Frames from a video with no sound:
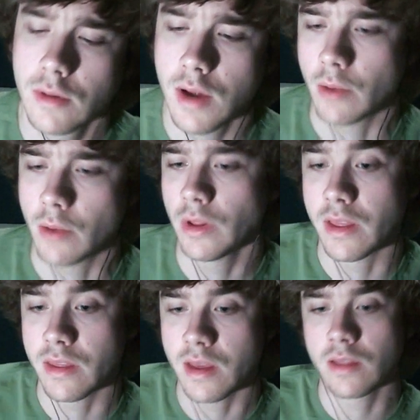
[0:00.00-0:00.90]
I really
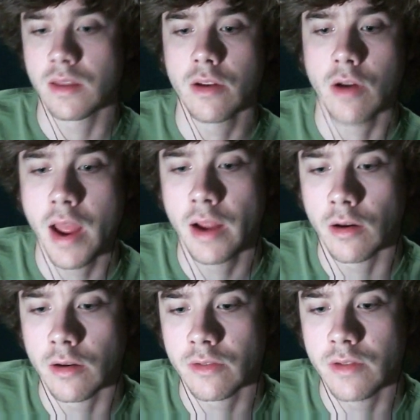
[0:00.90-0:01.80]
think that your anger
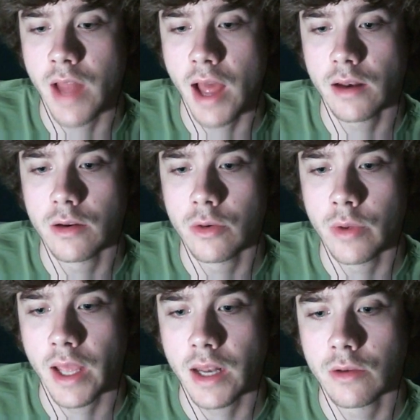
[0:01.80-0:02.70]
is not doing
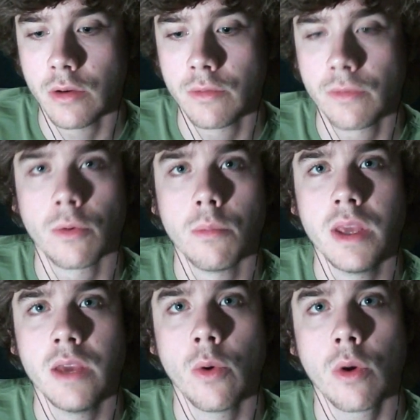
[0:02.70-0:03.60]
any good for
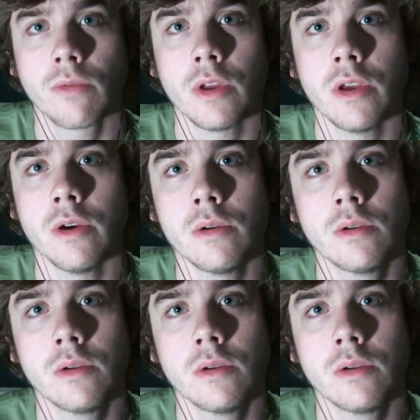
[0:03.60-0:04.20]
me or for you.